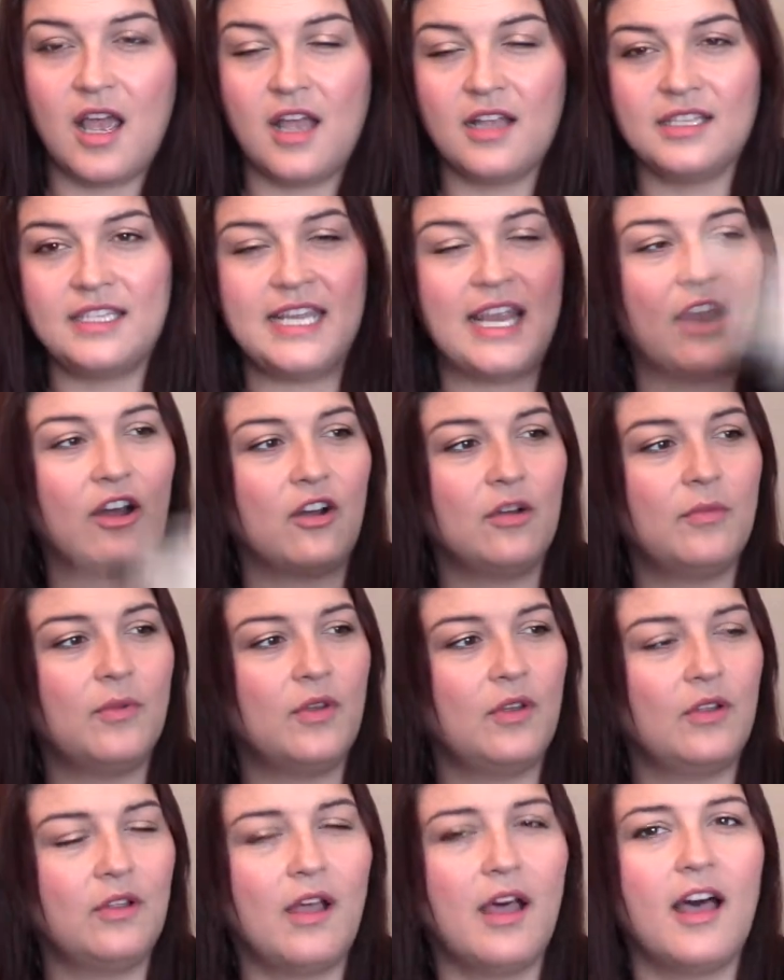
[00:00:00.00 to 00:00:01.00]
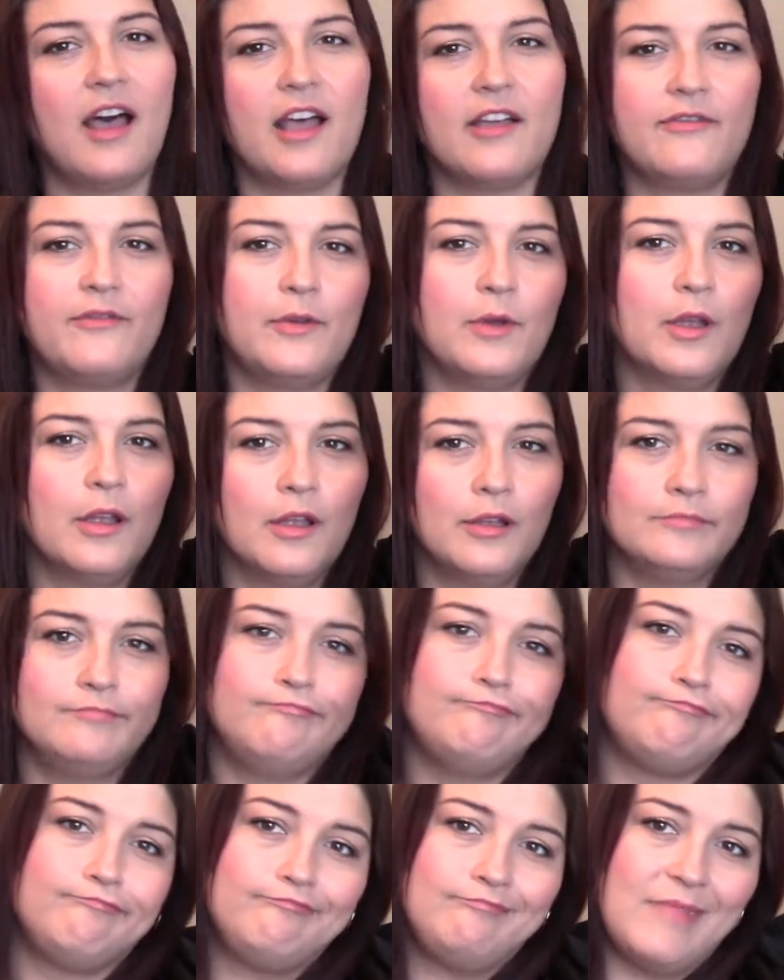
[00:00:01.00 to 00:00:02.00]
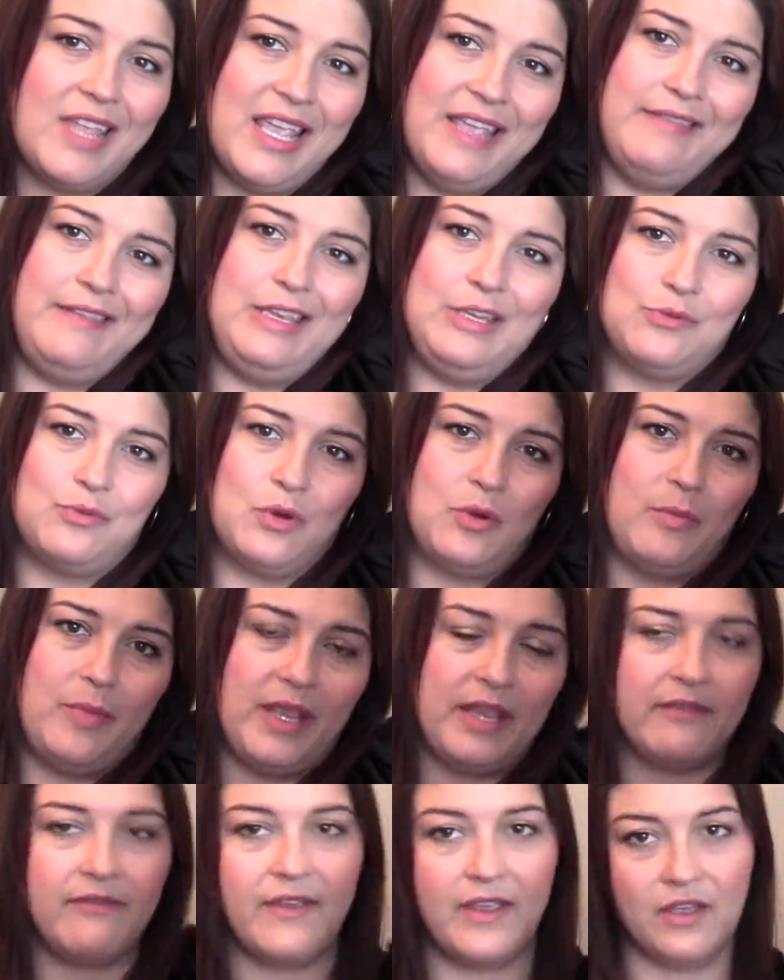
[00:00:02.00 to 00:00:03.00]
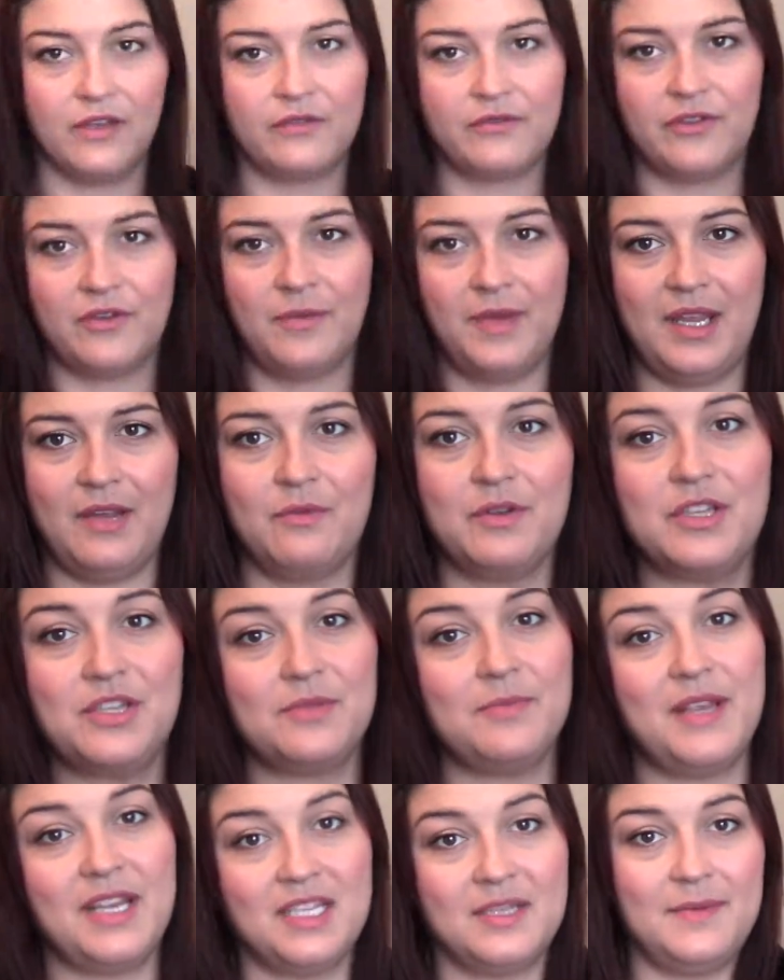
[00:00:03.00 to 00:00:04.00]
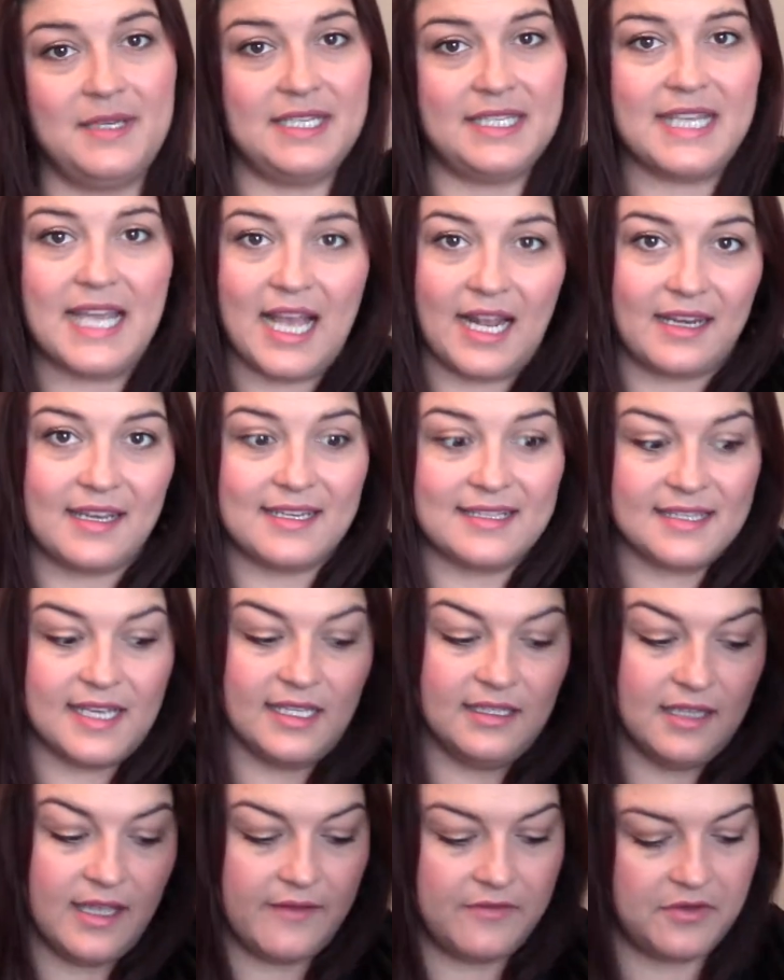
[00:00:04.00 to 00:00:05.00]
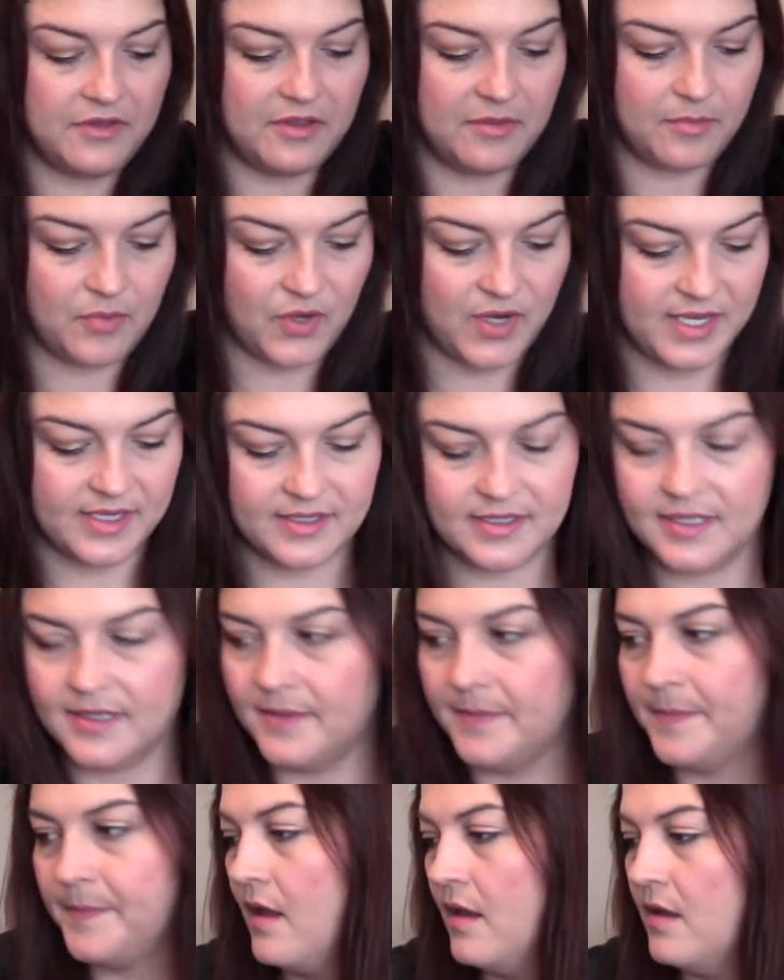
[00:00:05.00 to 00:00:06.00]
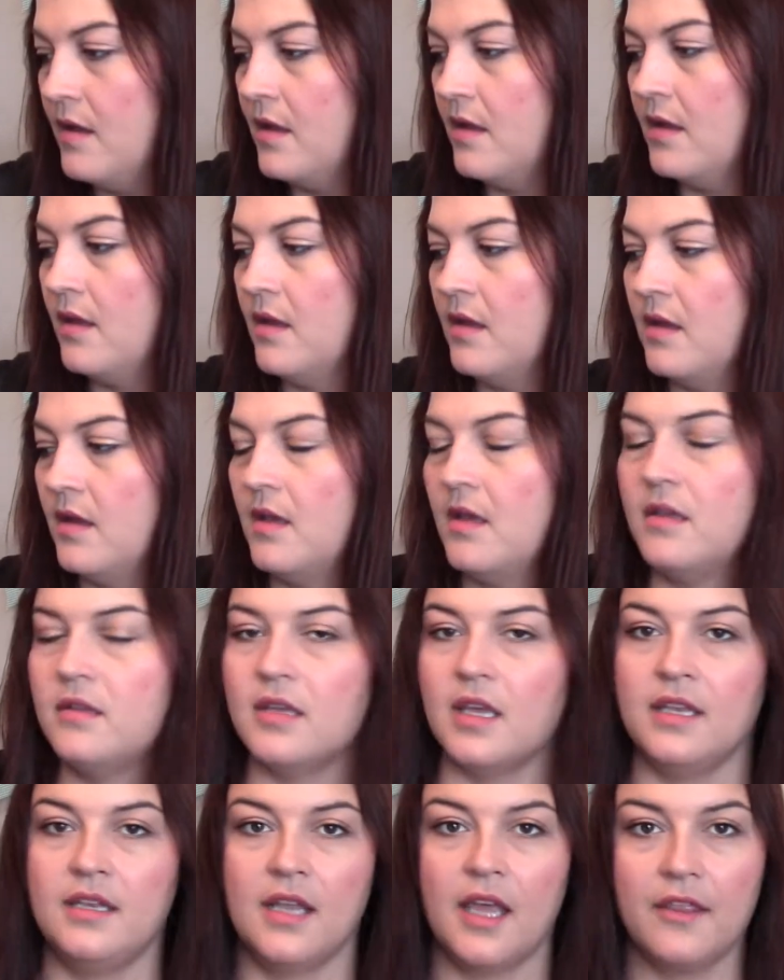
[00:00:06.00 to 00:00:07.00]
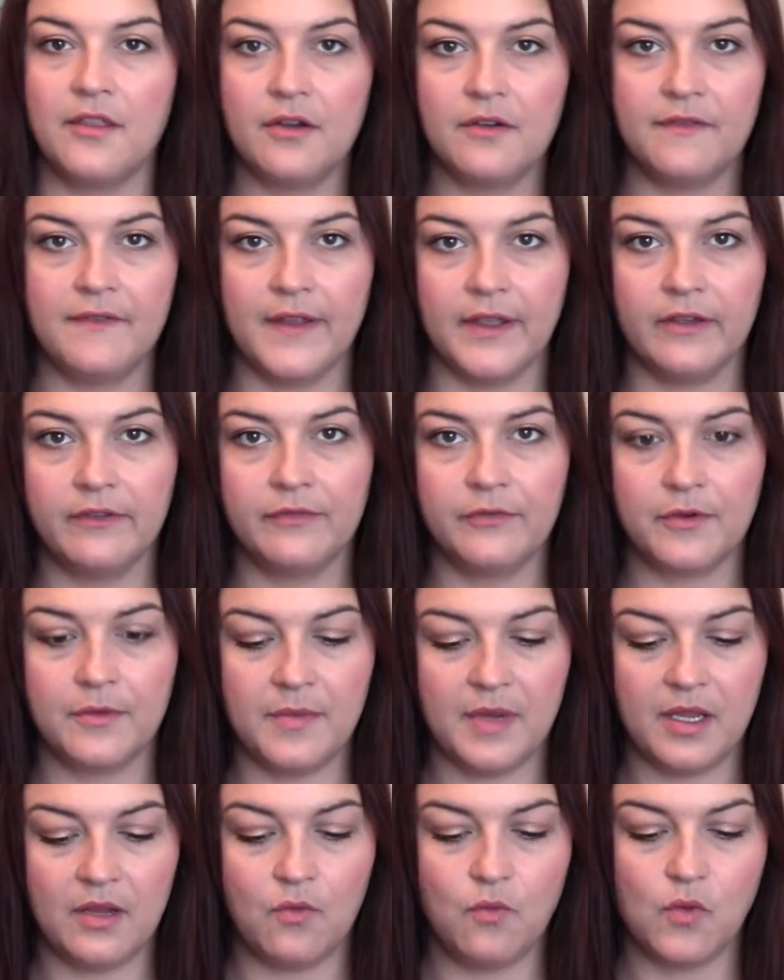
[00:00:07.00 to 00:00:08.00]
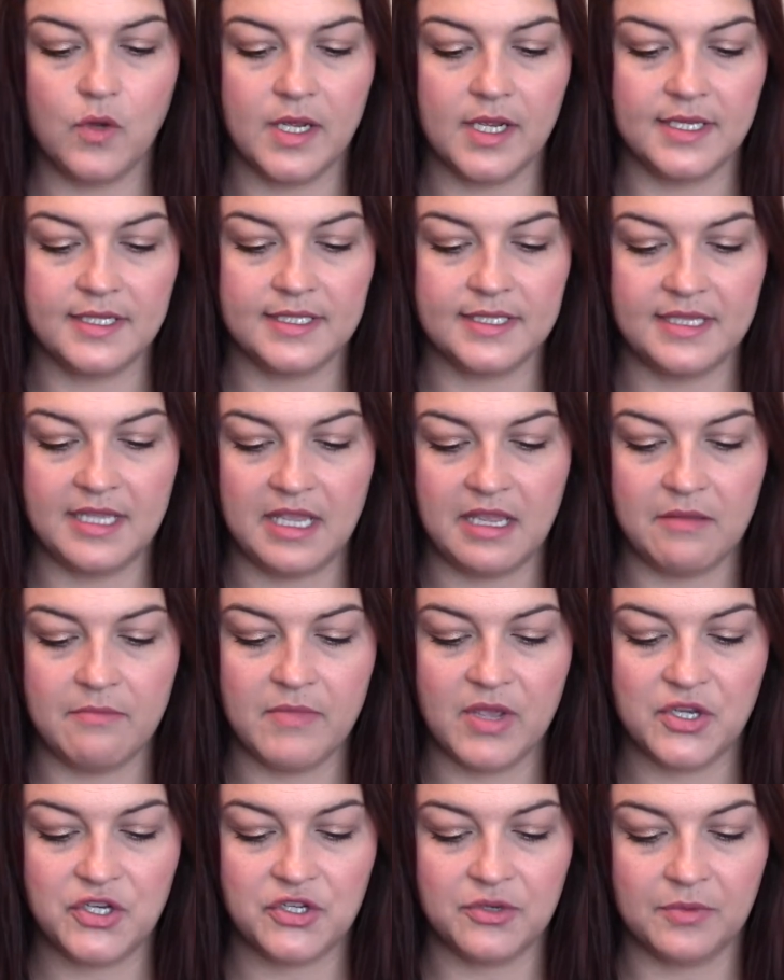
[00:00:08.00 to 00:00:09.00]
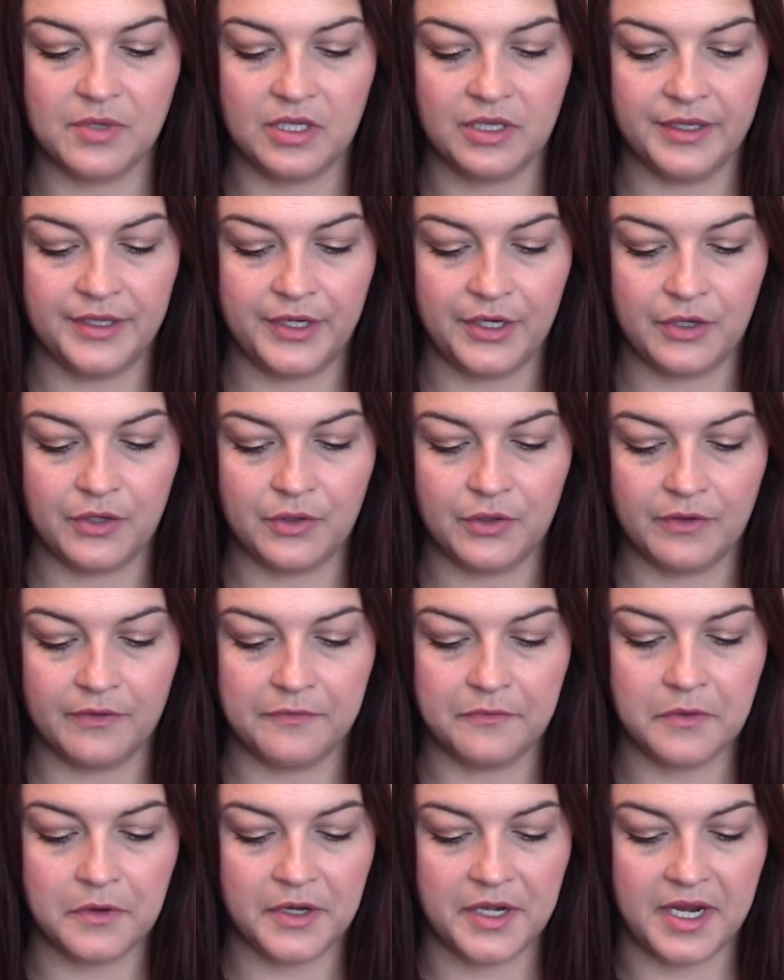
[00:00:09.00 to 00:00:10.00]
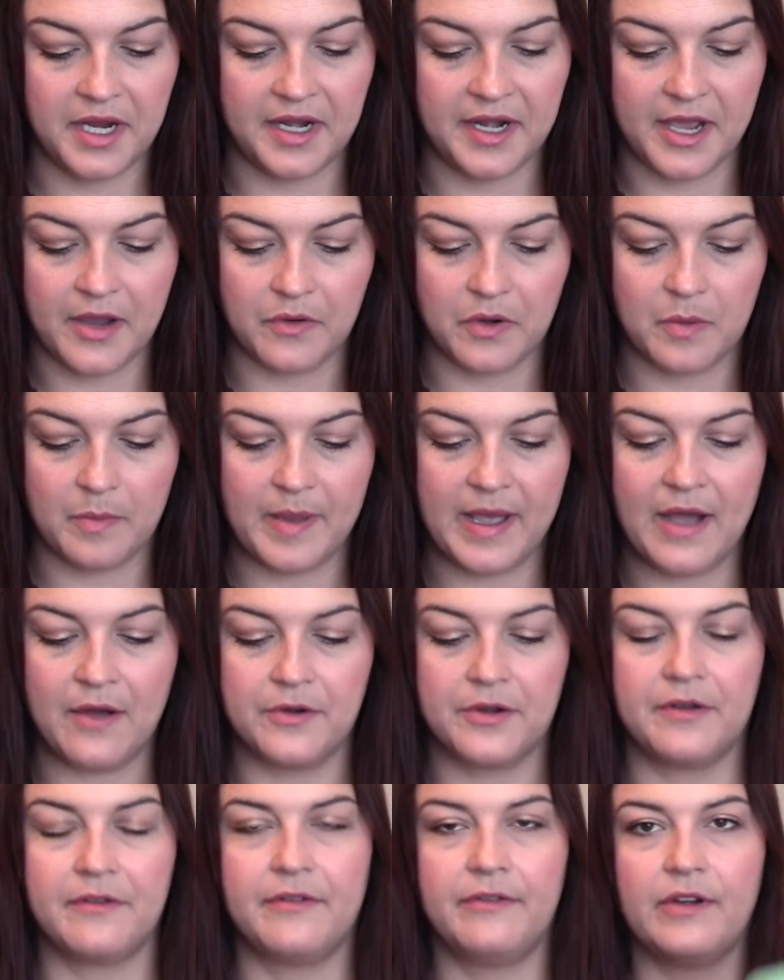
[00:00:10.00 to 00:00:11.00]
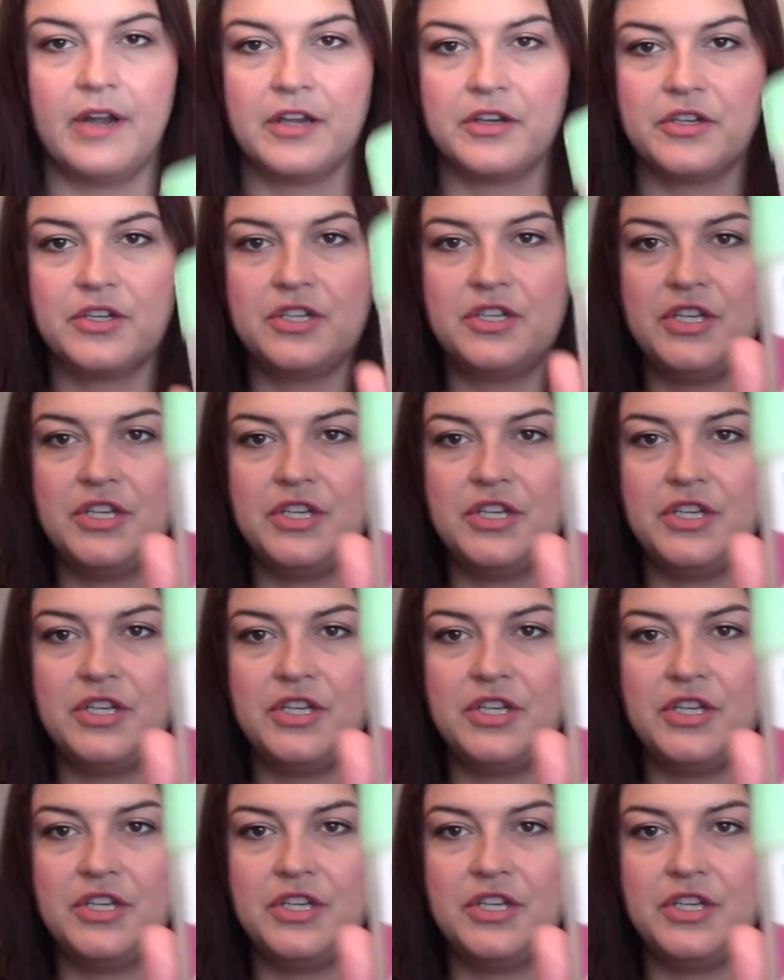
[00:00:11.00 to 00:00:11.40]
terrible, awful, and these were a big fail for me, which makes me sad because I loved the print. Another fail for me was the Mitchum Clinical 48-hour Powder Fresh